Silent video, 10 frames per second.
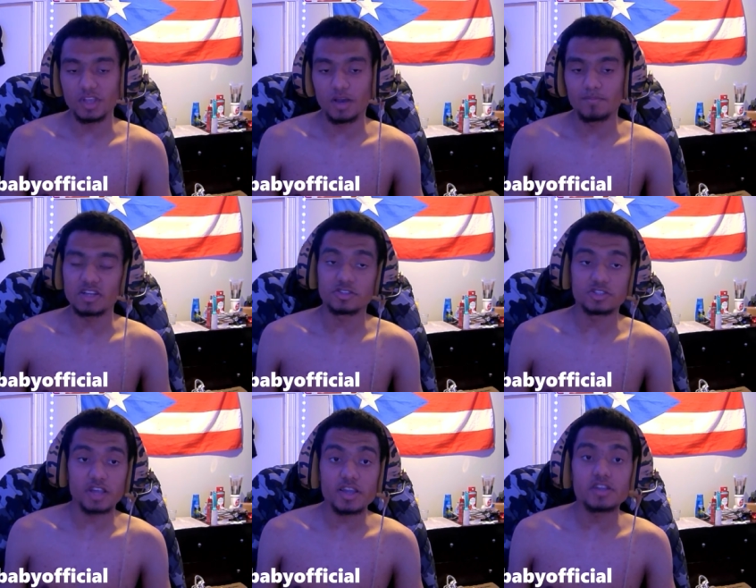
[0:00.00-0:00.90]
my
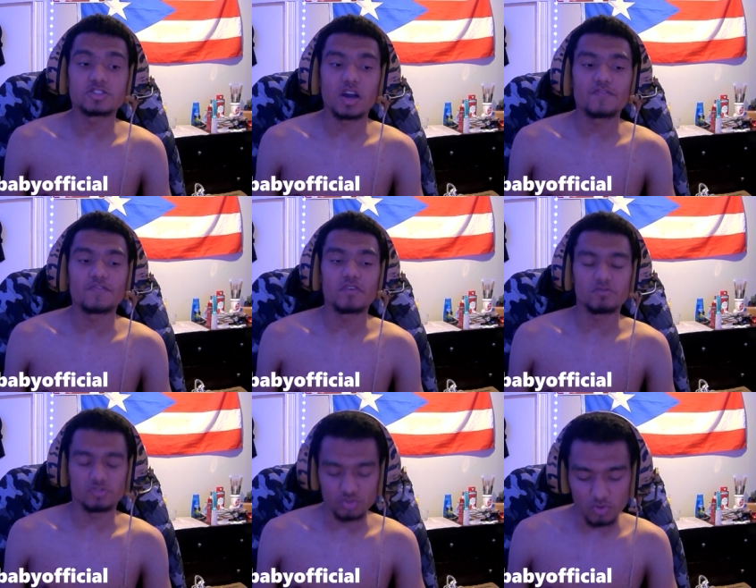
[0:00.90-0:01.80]
second top
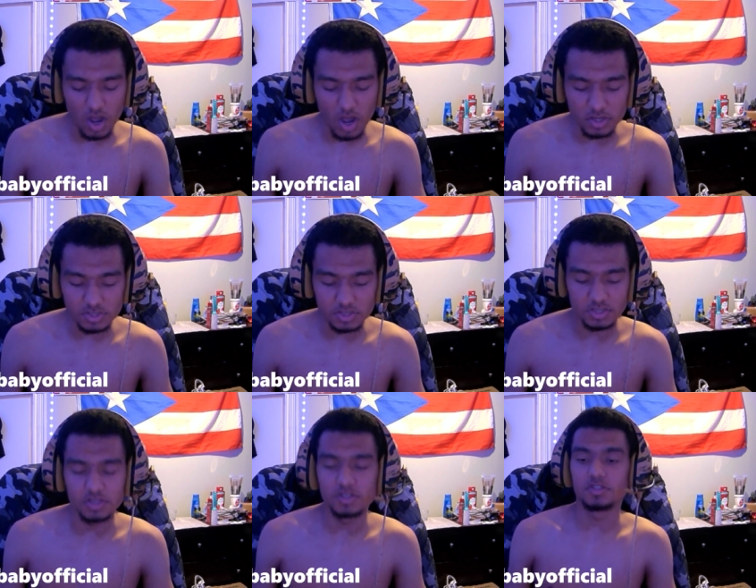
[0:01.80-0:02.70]
favorite drill
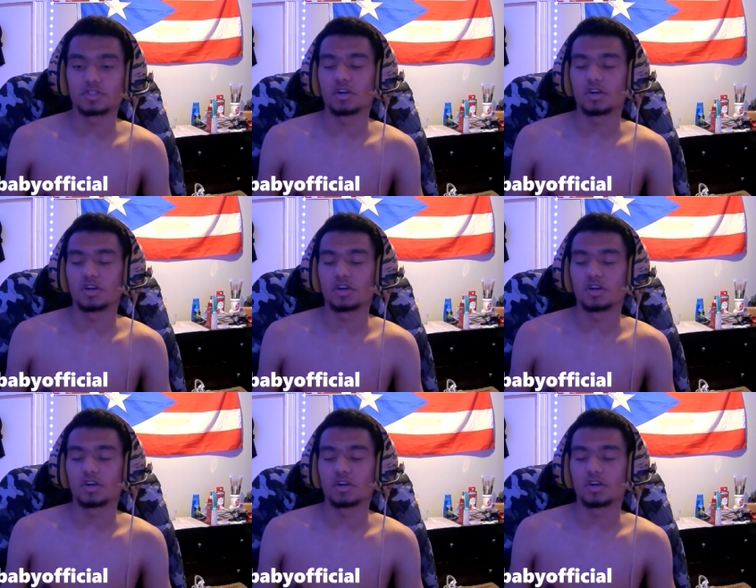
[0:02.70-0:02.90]
artist is